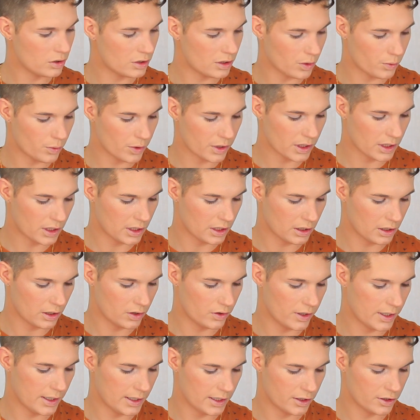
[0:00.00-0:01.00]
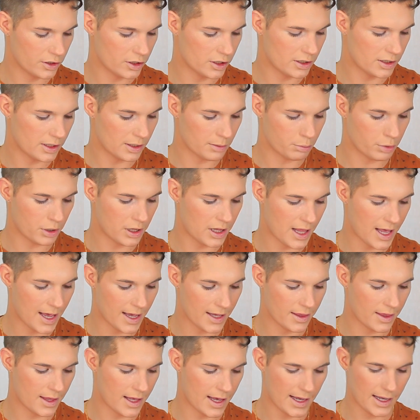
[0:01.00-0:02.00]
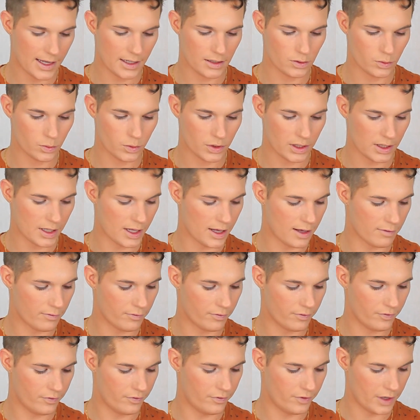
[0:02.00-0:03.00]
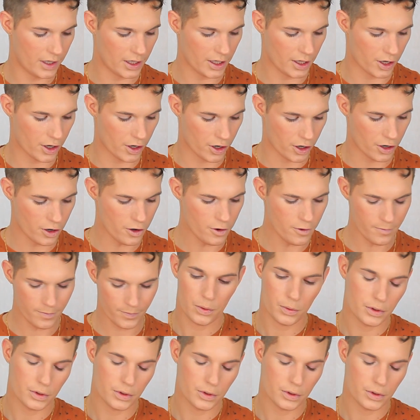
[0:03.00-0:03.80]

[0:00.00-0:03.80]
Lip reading: So we're gonna go ahead and just apply that with a finger.